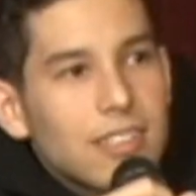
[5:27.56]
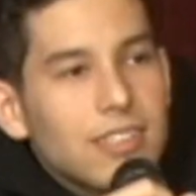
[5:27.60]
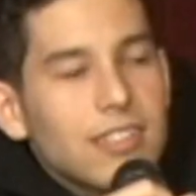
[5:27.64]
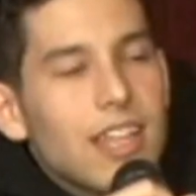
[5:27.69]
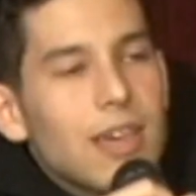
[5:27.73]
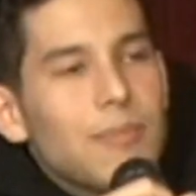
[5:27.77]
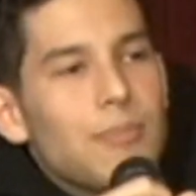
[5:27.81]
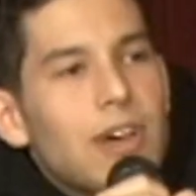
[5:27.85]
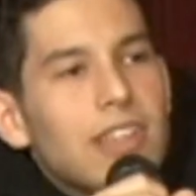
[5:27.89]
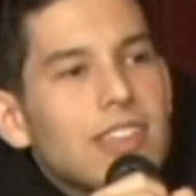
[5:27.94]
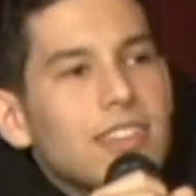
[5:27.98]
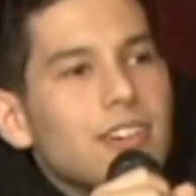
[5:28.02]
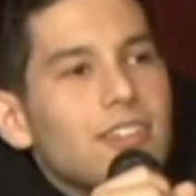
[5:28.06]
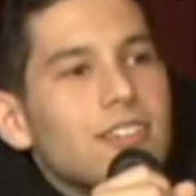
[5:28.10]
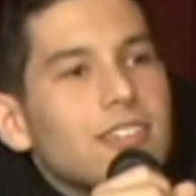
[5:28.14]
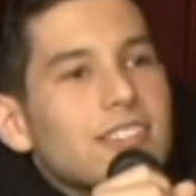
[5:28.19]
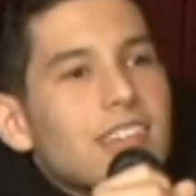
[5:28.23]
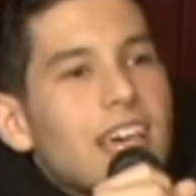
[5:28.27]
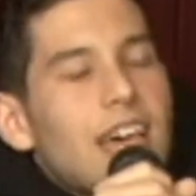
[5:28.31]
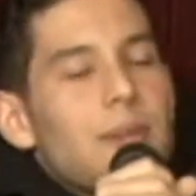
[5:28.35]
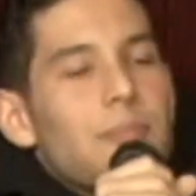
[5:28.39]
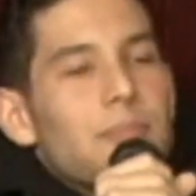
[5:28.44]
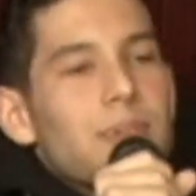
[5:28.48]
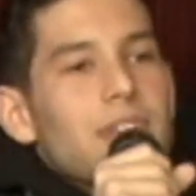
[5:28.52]
This is like my third
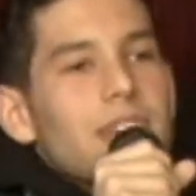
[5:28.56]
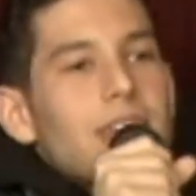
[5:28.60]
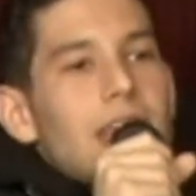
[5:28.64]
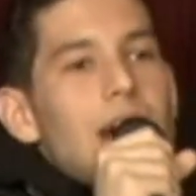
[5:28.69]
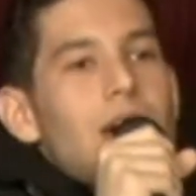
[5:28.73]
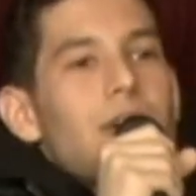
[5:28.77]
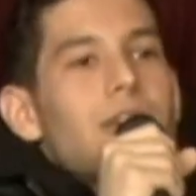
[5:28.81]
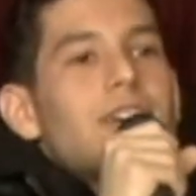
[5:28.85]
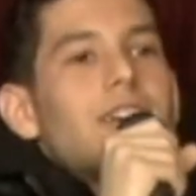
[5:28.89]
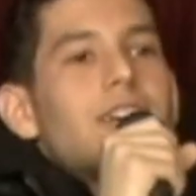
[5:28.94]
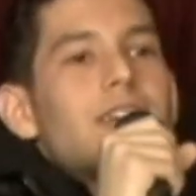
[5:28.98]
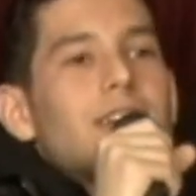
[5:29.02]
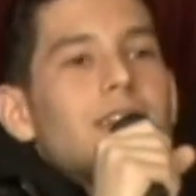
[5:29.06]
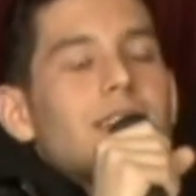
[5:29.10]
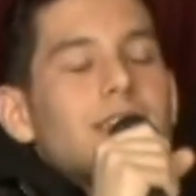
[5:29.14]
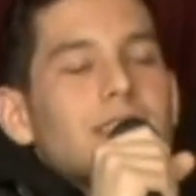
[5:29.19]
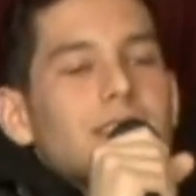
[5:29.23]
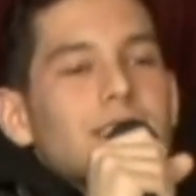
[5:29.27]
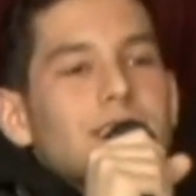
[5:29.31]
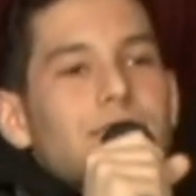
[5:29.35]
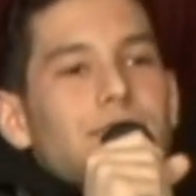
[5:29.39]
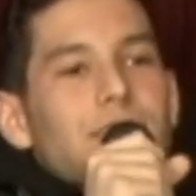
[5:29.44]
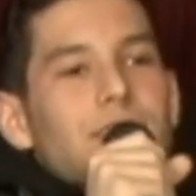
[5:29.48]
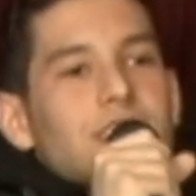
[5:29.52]
time being out here.
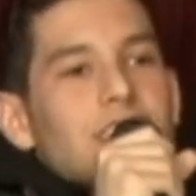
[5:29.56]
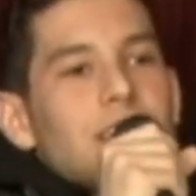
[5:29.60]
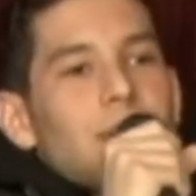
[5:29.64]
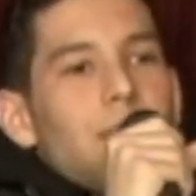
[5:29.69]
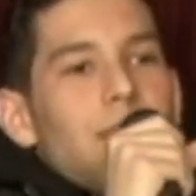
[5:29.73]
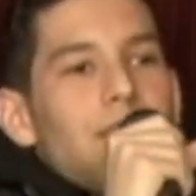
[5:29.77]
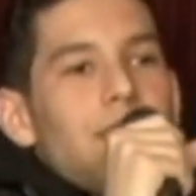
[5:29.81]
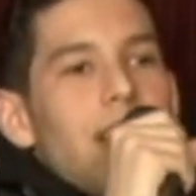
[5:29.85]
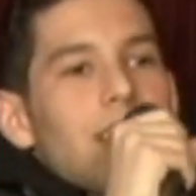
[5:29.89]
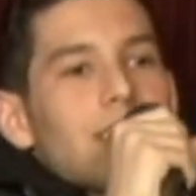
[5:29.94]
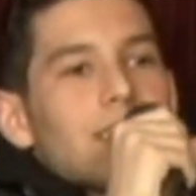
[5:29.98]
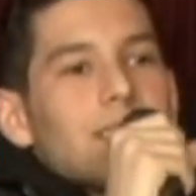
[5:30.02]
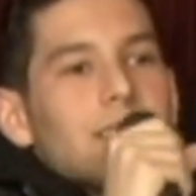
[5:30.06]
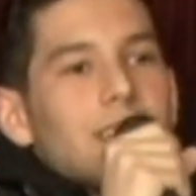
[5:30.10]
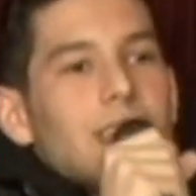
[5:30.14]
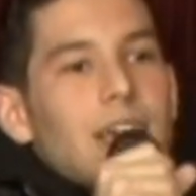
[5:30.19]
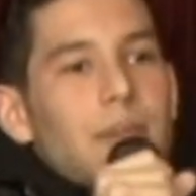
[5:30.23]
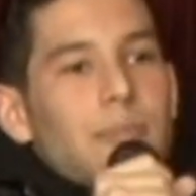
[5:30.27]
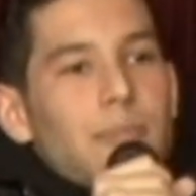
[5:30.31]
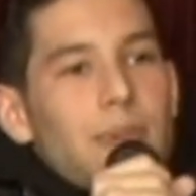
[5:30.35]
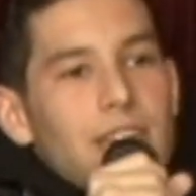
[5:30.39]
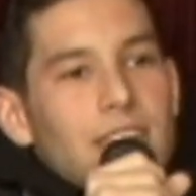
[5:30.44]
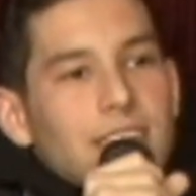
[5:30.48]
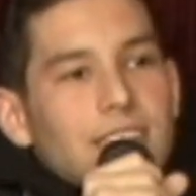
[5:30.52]
This is the first time I've actually
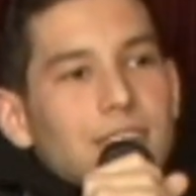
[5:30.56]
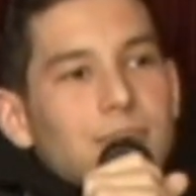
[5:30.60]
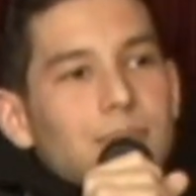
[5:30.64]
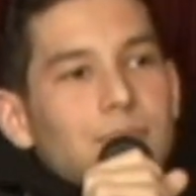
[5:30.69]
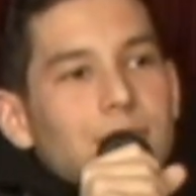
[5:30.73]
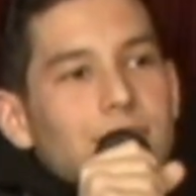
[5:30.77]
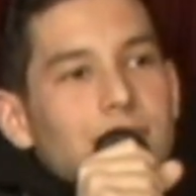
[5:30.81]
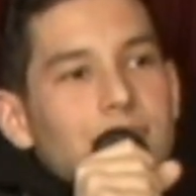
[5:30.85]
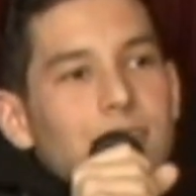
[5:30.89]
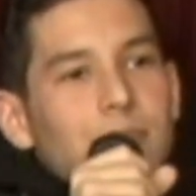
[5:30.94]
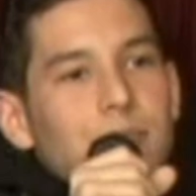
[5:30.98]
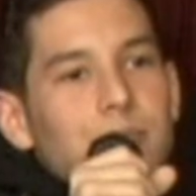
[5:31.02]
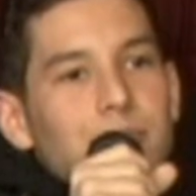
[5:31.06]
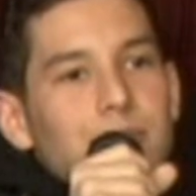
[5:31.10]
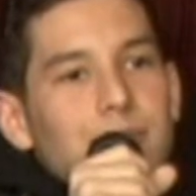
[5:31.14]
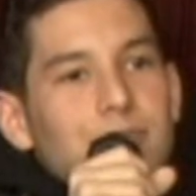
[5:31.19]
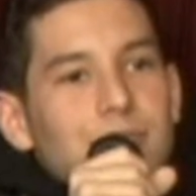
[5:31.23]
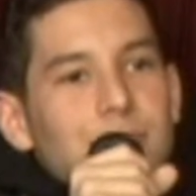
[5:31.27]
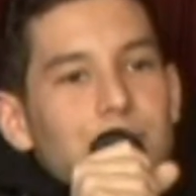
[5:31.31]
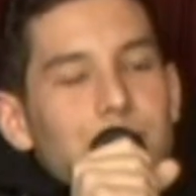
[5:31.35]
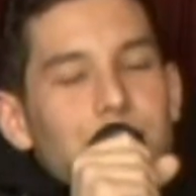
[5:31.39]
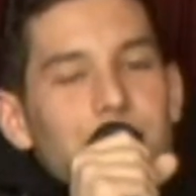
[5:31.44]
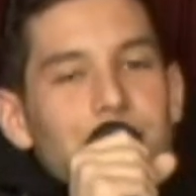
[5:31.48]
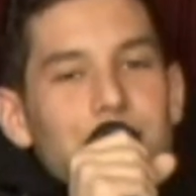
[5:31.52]
like made some some
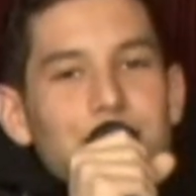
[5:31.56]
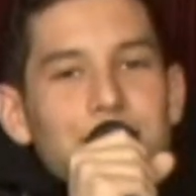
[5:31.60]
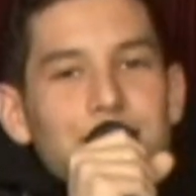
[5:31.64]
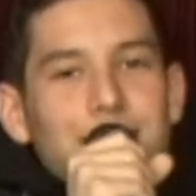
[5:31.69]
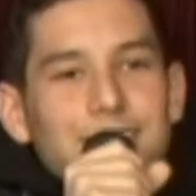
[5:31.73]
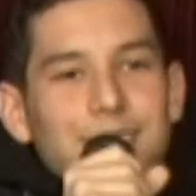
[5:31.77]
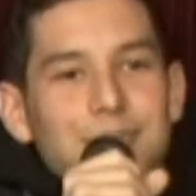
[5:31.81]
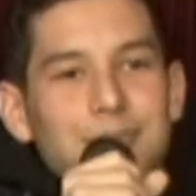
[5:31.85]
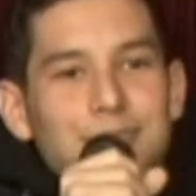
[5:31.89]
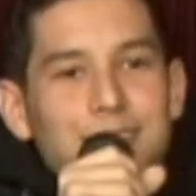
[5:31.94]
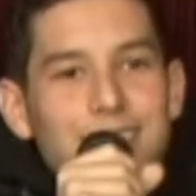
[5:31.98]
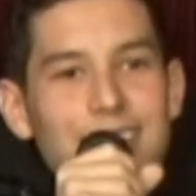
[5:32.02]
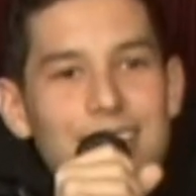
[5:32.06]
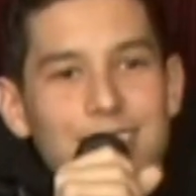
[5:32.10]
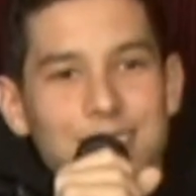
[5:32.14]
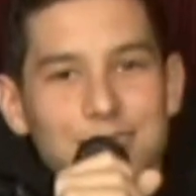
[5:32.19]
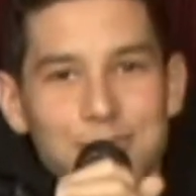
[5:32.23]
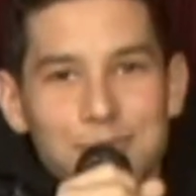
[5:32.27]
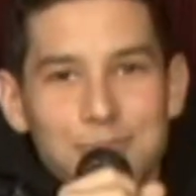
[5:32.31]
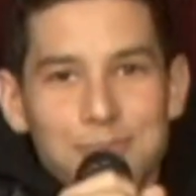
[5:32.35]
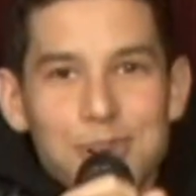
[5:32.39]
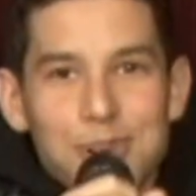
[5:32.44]
some pretty substantial